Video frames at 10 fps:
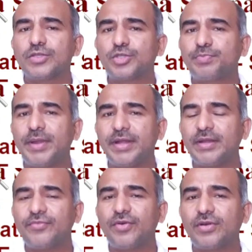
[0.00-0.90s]

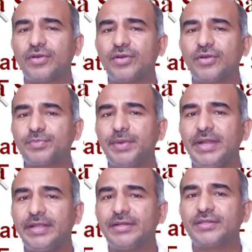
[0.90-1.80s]

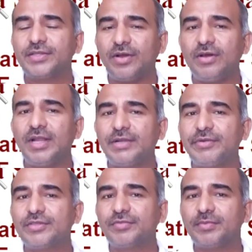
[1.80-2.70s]
Spending energy, all
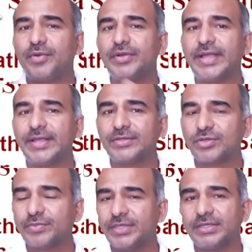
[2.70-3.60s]
activities of the body
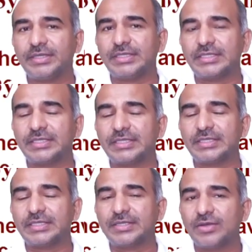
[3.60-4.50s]
has to be increased.
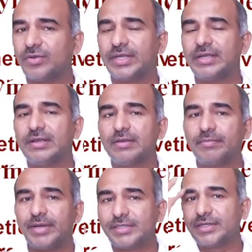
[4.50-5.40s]
Okay,
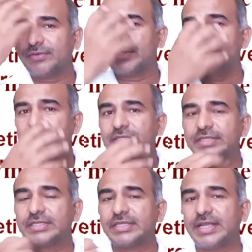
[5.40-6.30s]
blood circulation
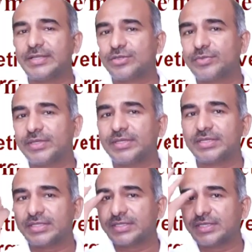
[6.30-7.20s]
in the skin has to be
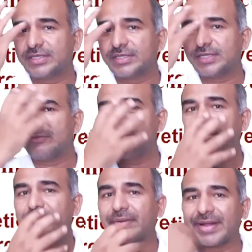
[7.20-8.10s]
increased. Skin will
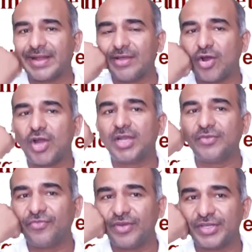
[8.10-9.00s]
become red, hot,
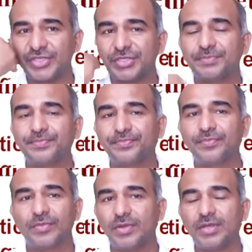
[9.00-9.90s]
and flush.
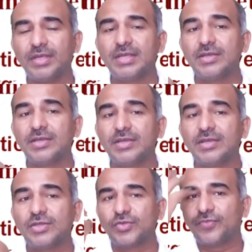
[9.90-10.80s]
Okay,
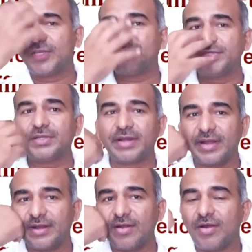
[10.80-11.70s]
so flush means red
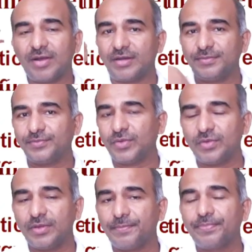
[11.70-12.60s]
and hot.
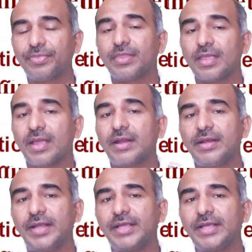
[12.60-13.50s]
Okay,
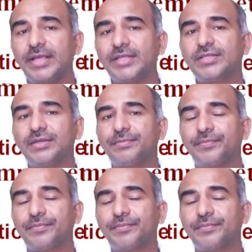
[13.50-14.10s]
next thing.